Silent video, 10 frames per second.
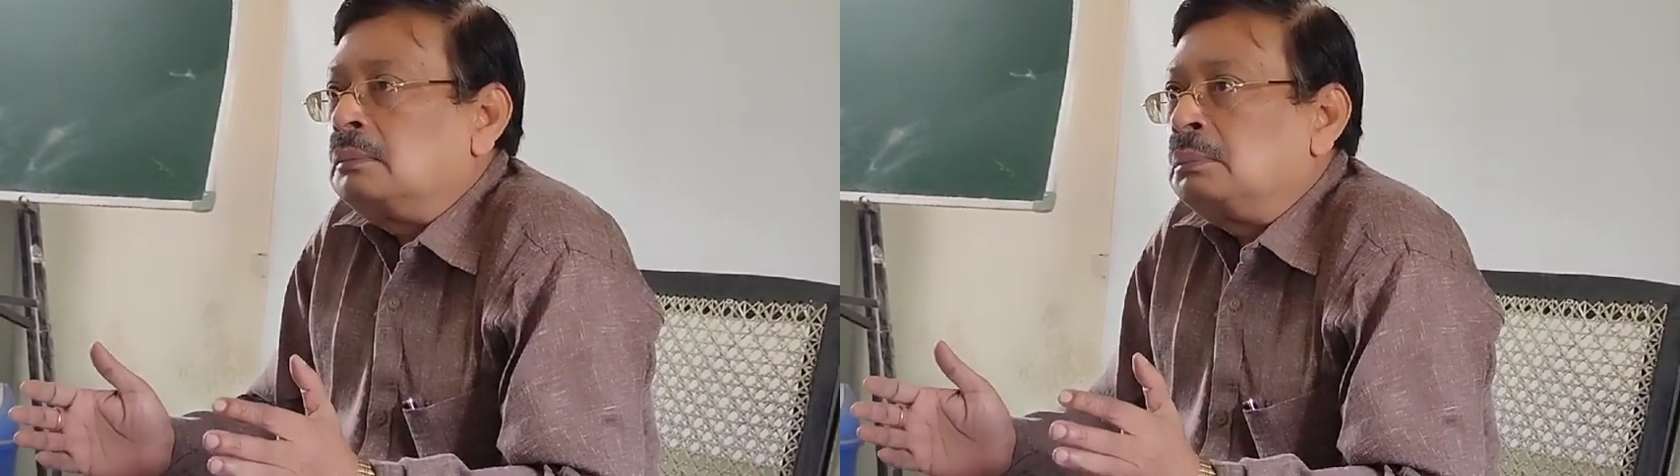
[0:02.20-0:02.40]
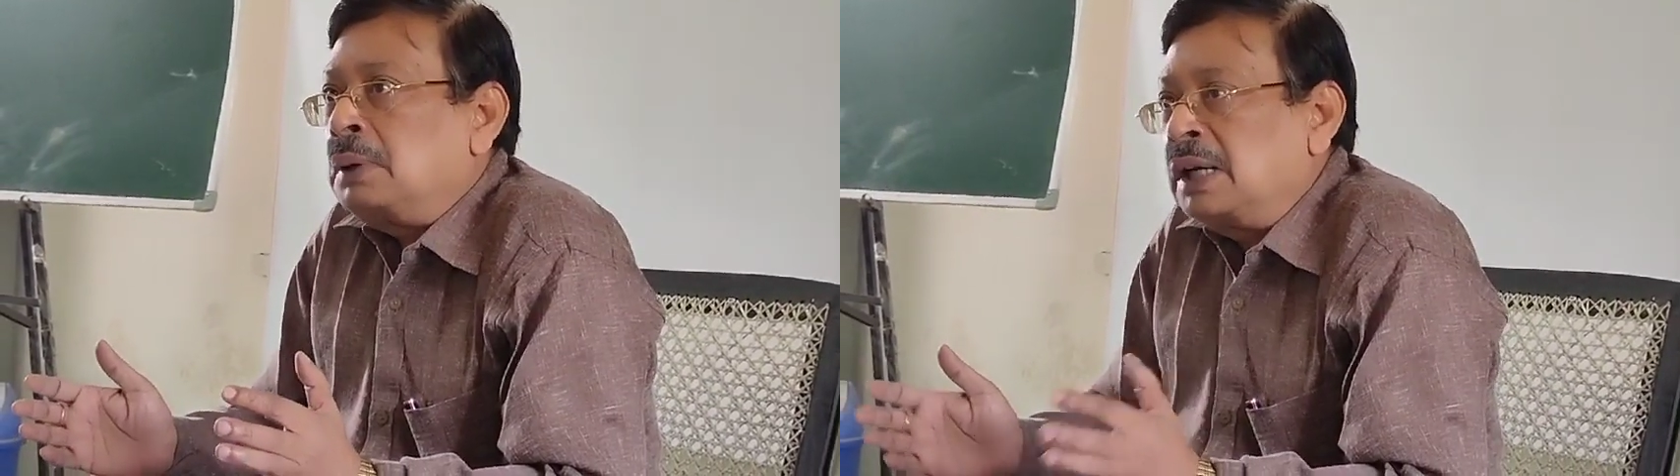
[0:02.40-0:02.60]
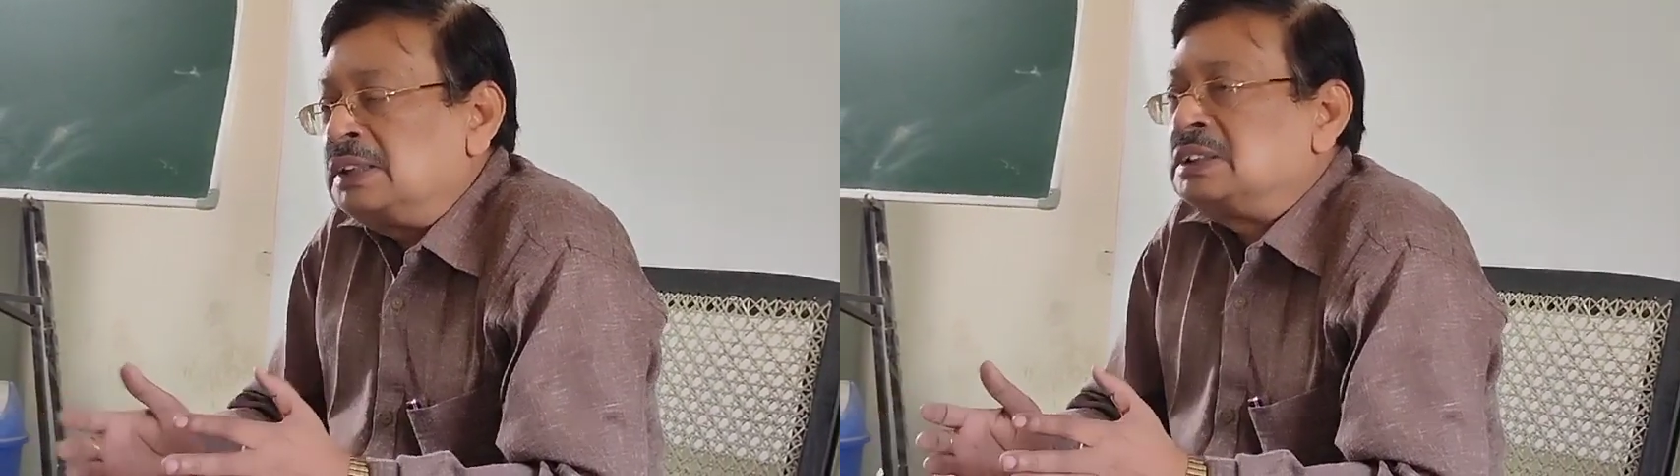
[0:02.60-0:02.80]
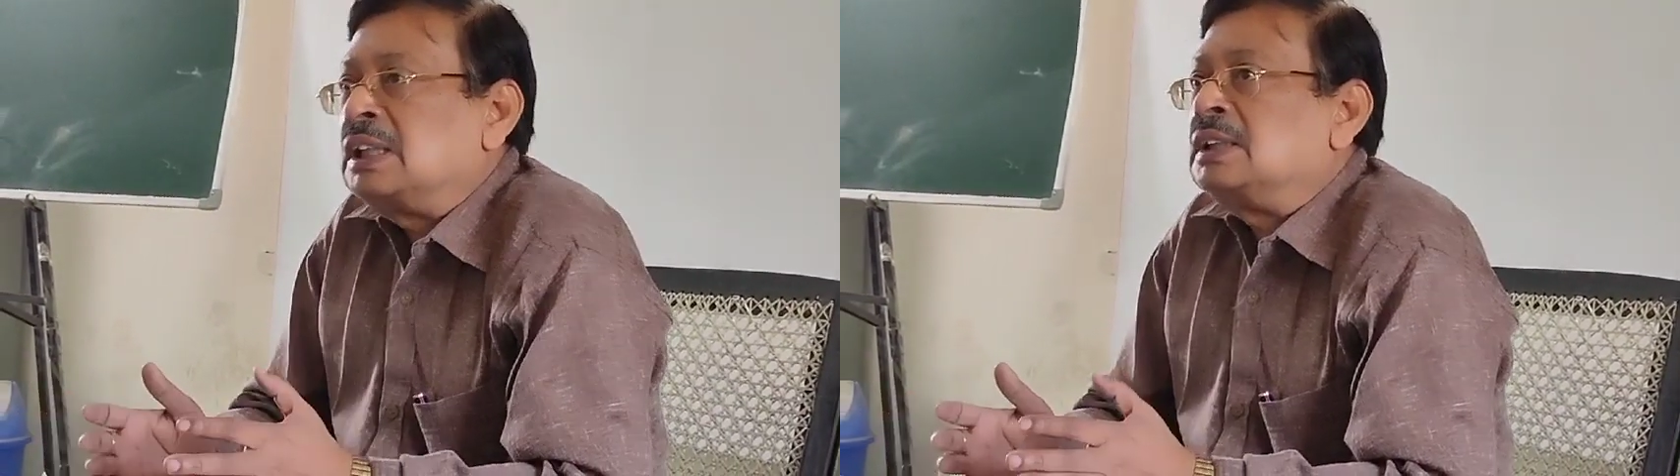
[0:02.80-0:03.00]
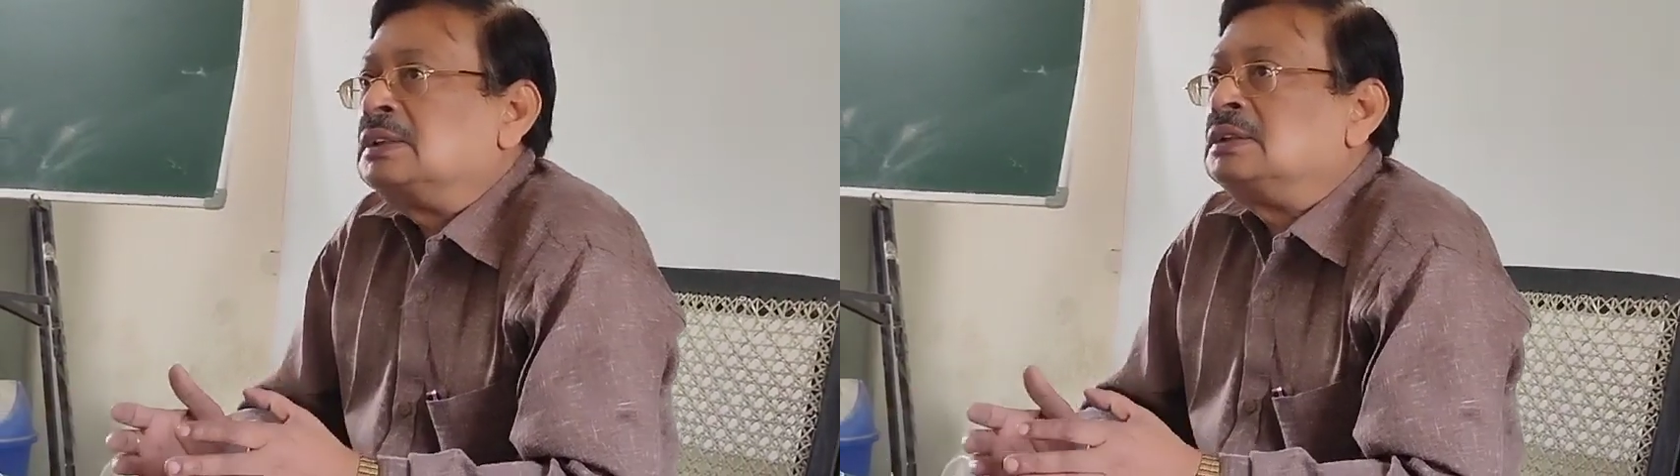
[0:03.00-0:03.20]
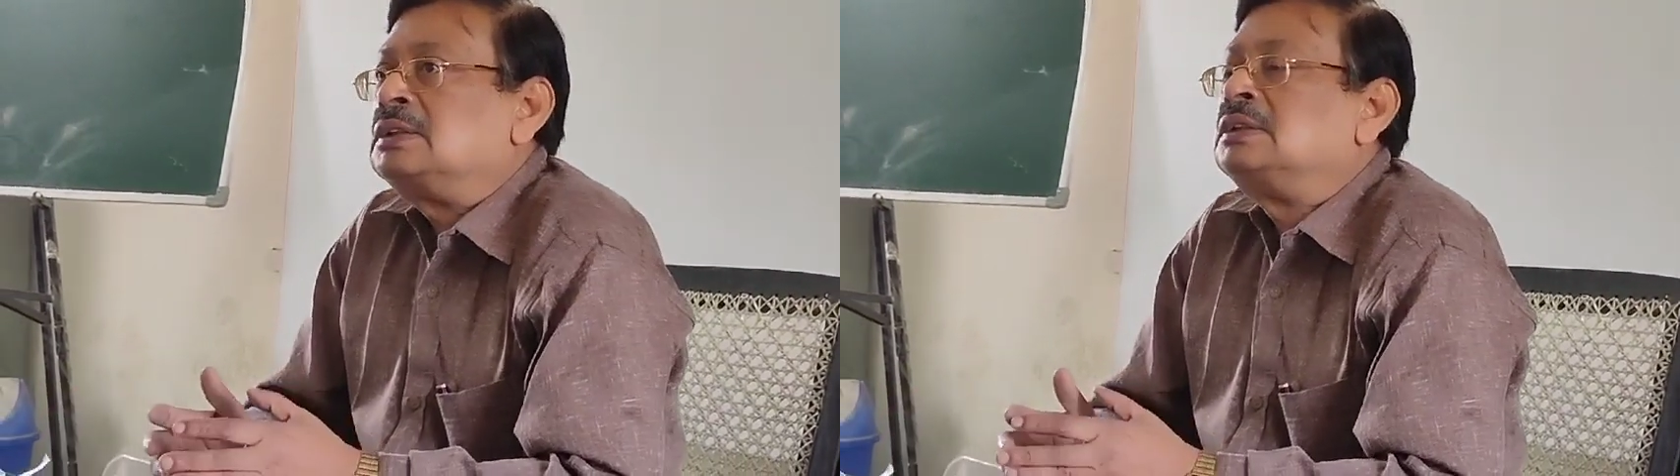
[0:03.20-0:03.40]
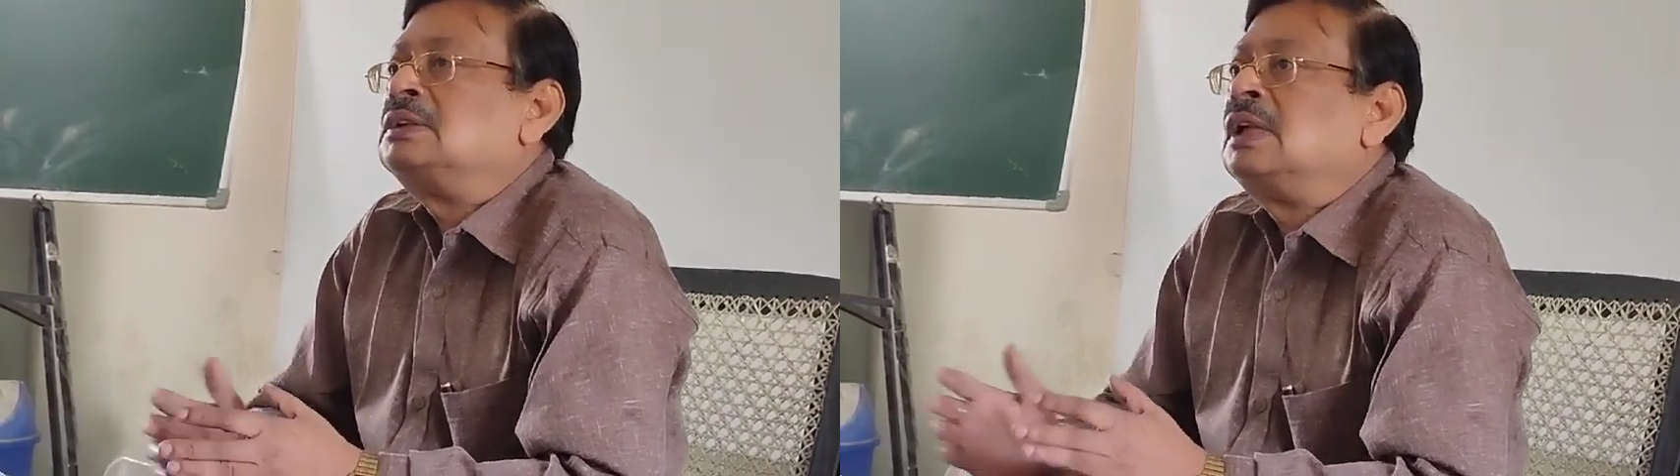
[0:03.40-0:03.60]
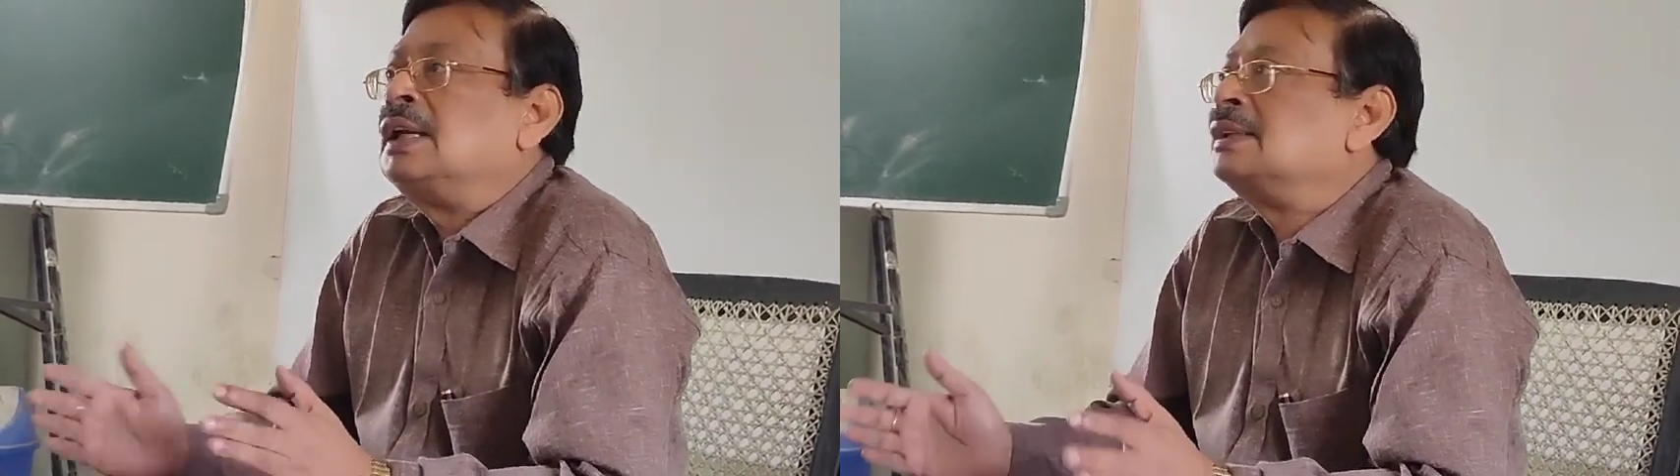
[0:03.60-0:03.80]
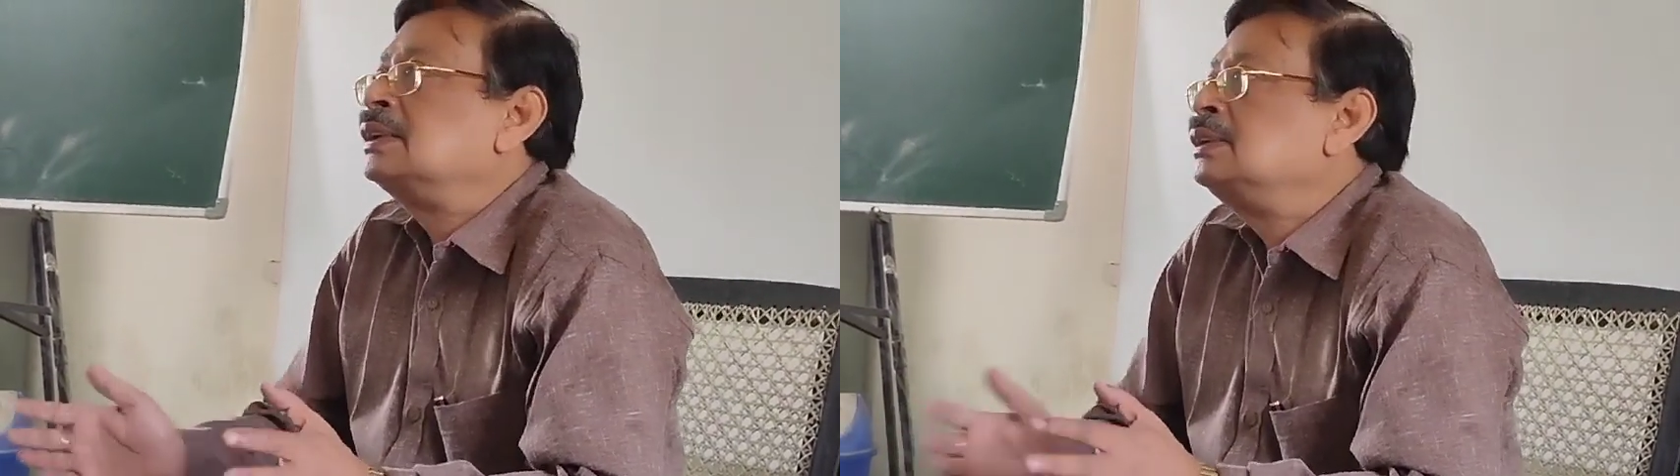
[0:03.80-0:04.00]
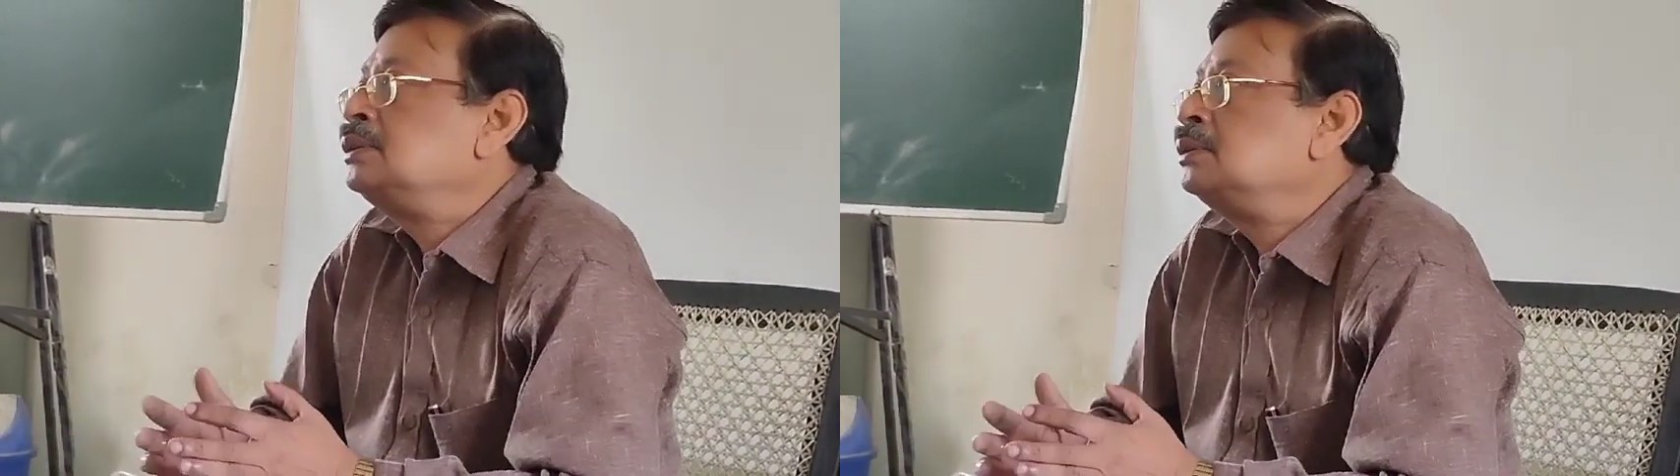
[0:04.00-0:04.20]
function in relation
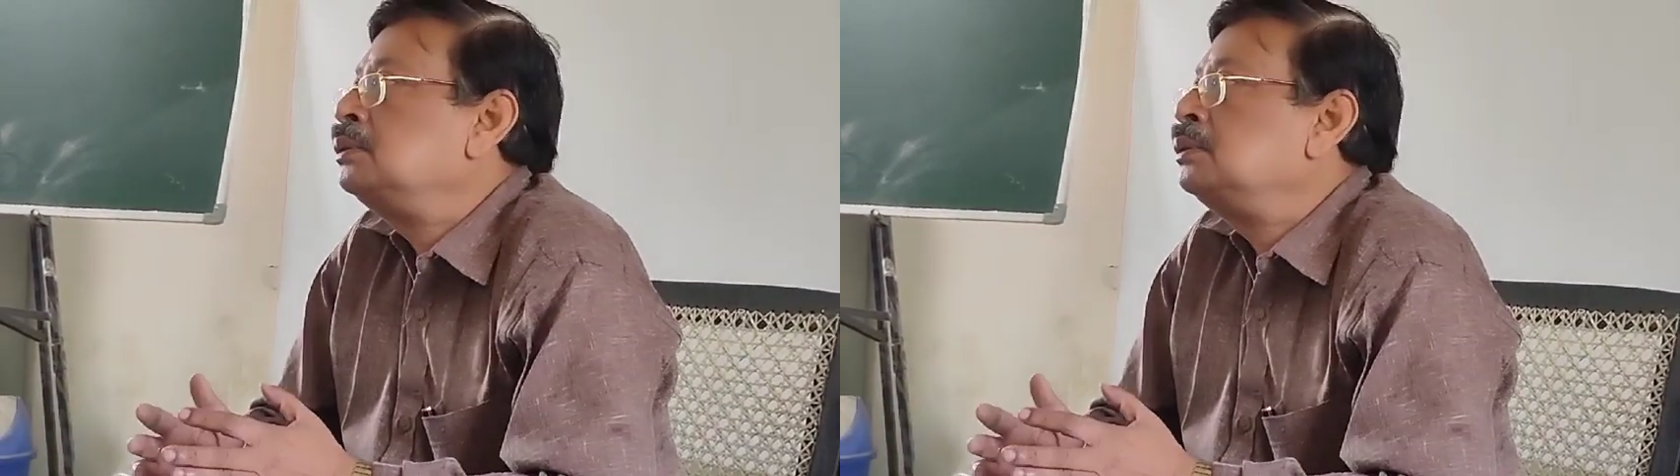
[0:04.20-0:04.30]
to